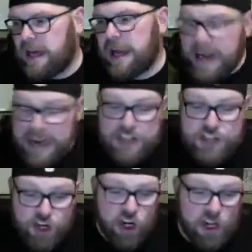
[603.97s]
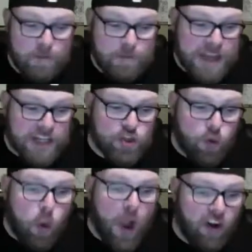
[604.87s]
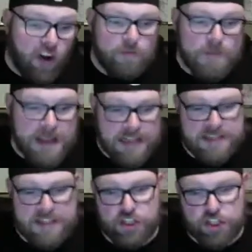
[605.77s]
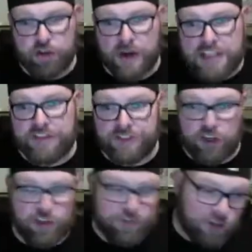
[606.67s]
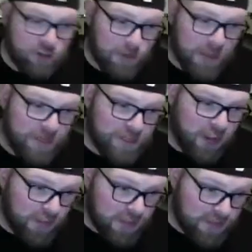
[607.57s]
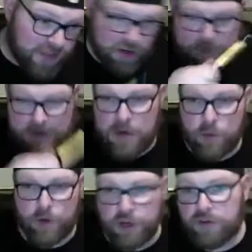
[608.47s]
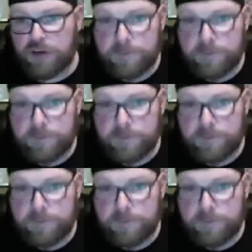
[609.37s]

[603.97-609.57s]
It took me 12 minutes to transfer on the Ethereum network over.